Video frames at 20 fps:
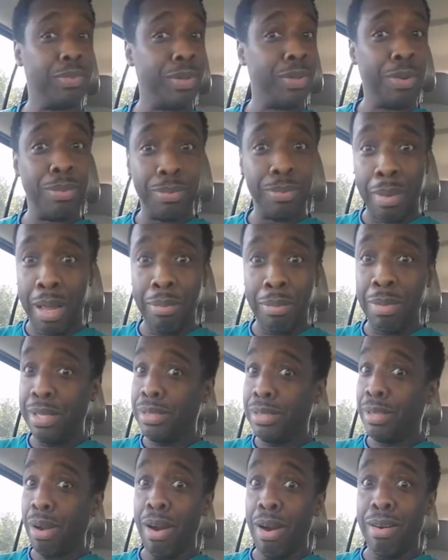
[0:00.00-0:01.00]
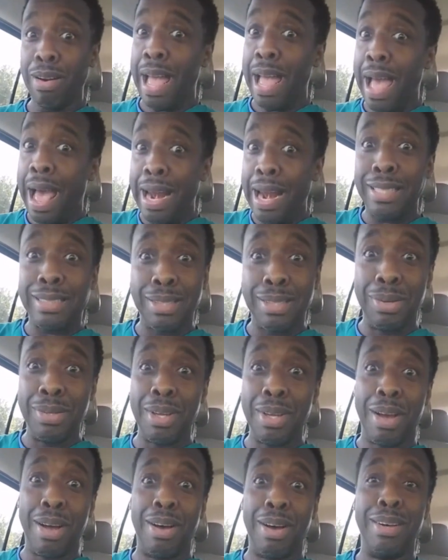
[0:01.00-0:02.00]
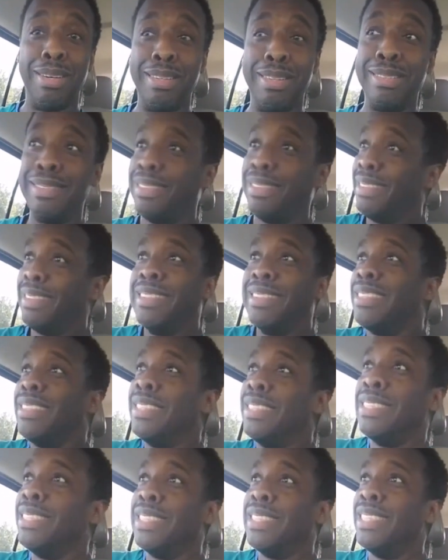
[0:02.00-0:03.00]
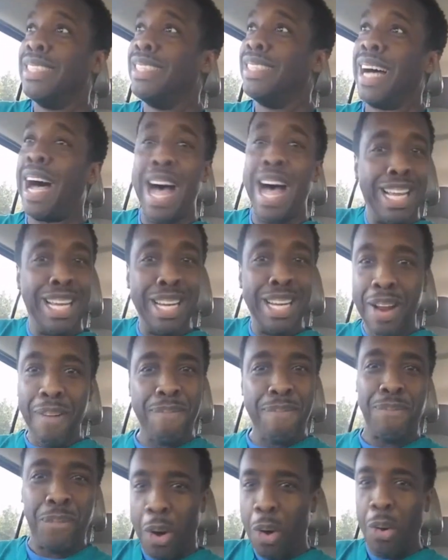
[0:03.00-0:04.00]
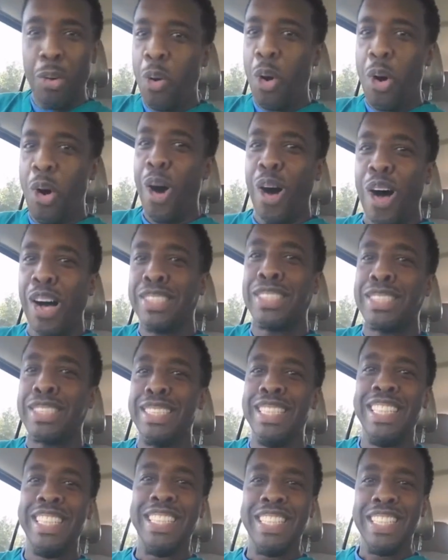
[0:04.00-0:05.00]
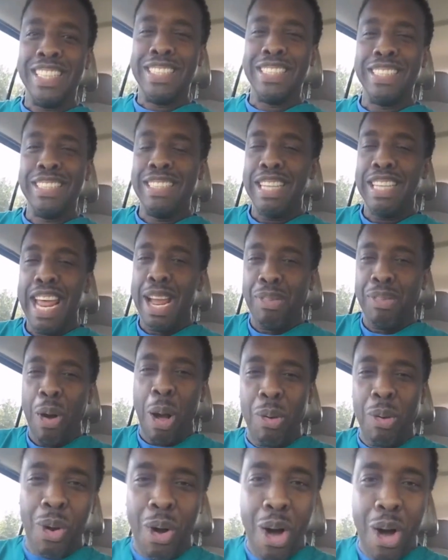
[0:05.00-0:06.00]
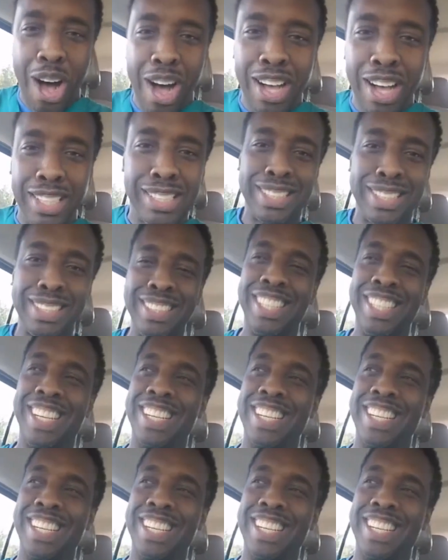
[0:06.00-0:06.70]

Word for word: don't make me turn to Alex on y'all uh, Infowars, Negro wars.